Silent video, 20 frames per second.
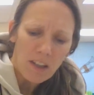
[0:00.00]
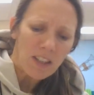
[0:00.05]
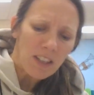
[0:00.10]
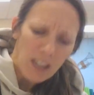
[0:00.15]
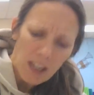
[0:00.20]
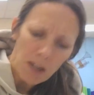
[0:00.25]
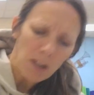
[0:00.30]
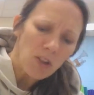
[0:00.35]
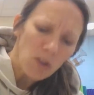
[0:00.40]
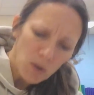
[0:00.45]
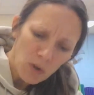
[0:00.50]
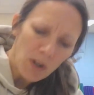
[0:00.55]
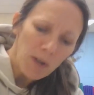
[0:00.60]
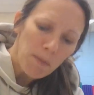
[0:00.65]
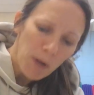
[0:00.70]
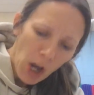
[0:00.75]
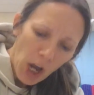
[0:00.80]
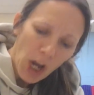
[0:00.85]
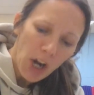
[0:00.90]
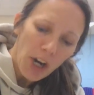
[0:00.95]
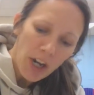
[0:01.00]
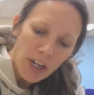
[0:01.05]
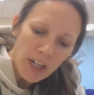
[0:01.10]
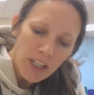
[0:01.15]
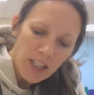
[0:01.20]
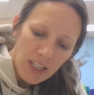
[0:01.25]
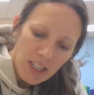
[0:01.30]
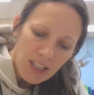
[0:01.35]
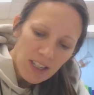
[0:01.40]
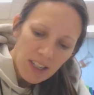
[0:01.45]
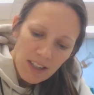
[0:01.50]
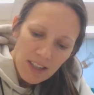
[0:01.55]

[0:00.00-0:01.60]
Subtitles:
Gotta scrub hard.